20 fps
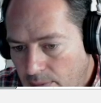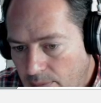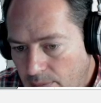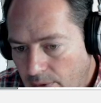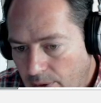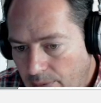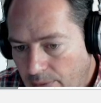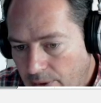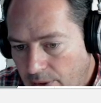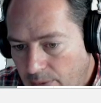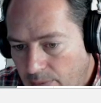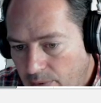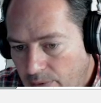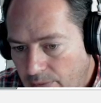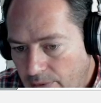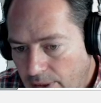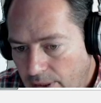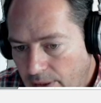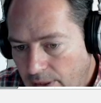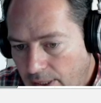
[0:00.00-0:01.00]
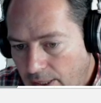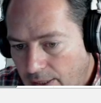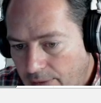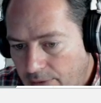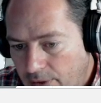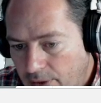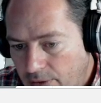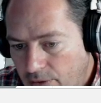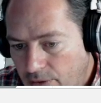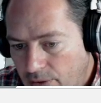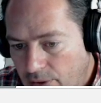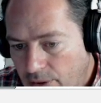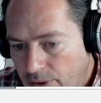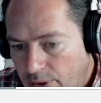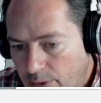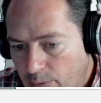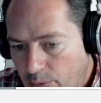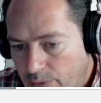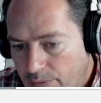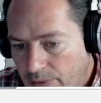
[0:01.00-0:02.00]
Maybe you can move it around after. So you
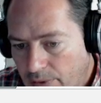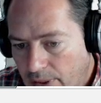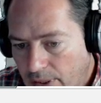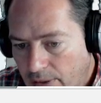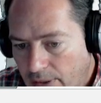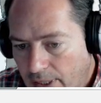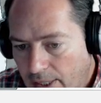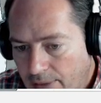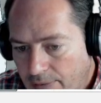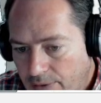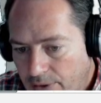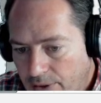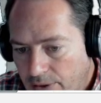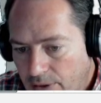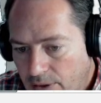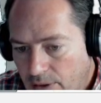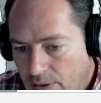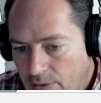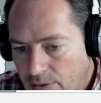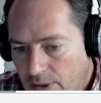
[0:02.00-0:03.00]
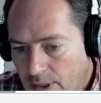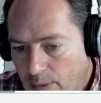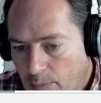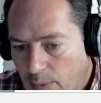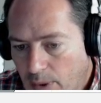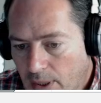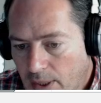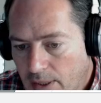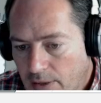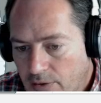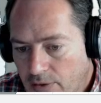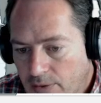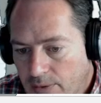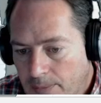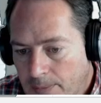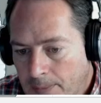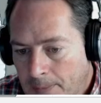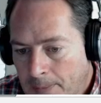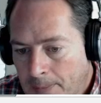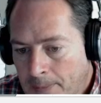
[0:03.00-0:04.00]
can move it around after you close that box.
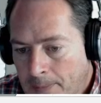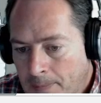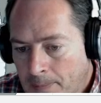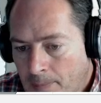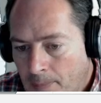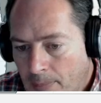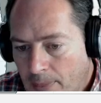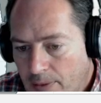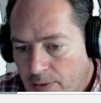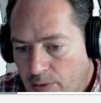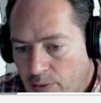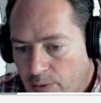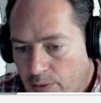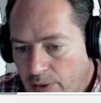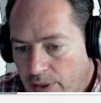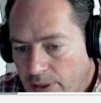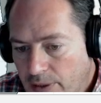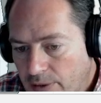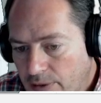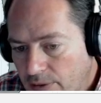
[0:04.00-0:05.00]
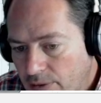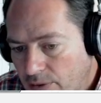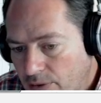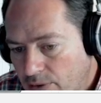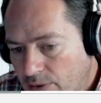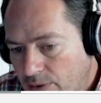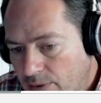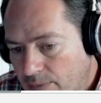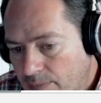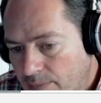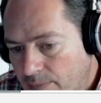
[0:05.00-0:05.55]
So there's